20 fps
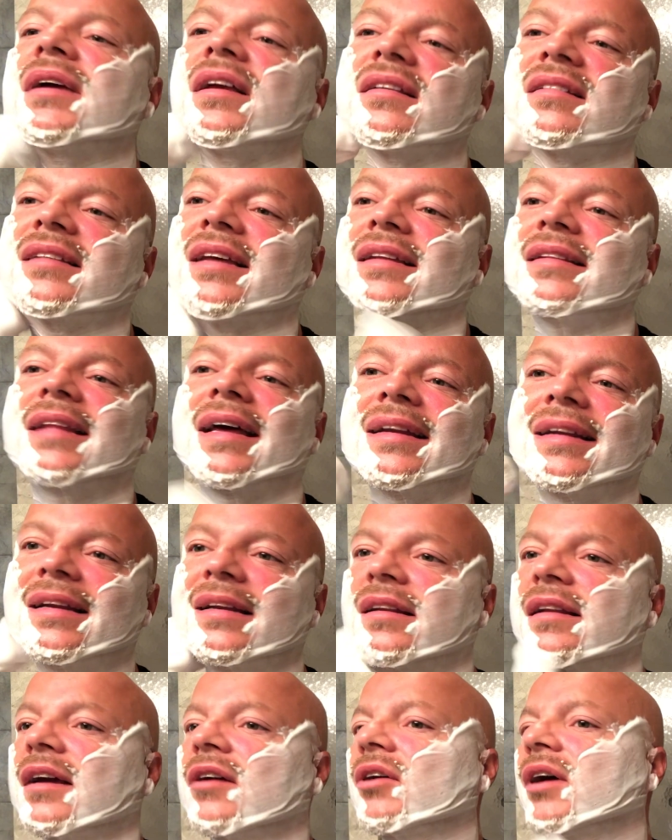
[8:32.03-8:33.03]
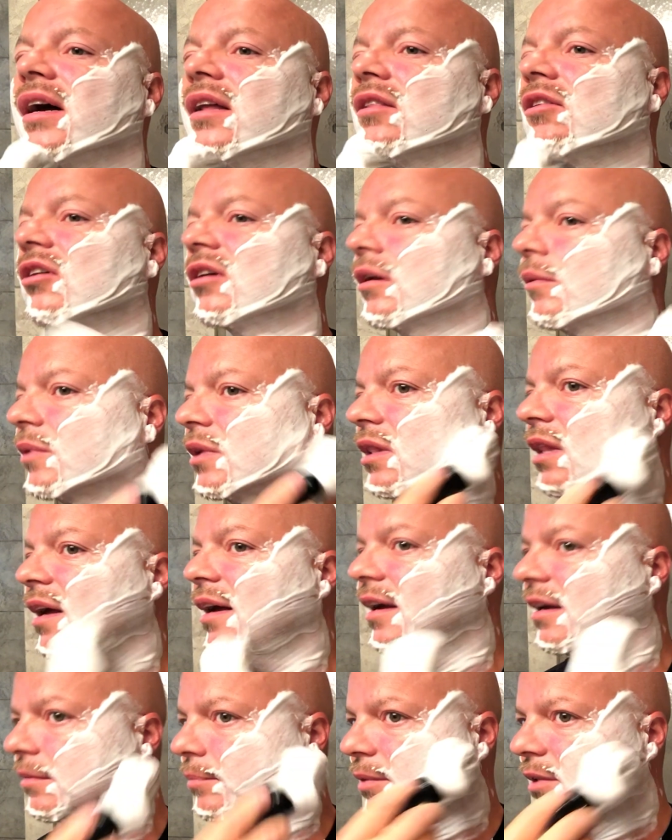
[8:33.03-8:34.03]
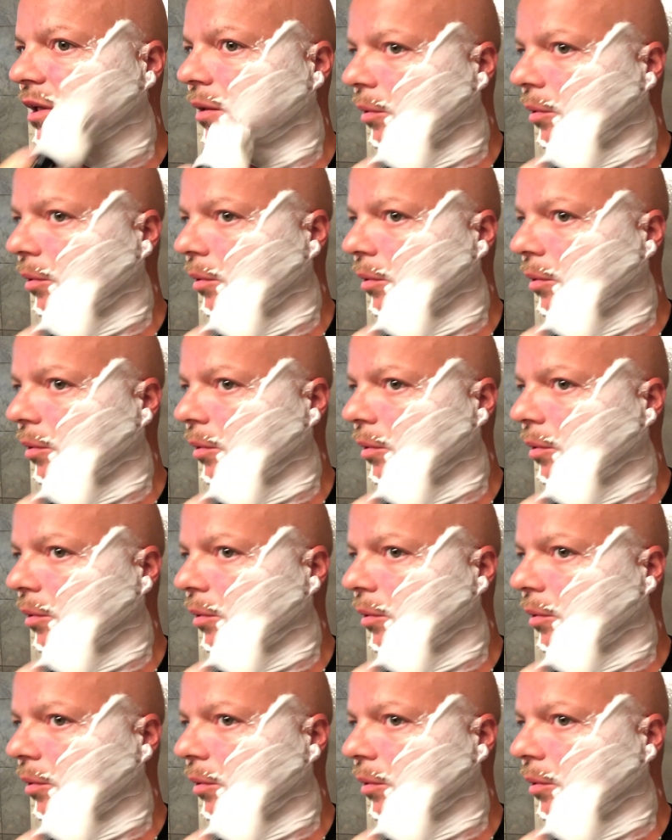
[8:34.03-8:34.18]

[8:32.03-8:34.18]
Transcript: It said they didn't know how long it would last, but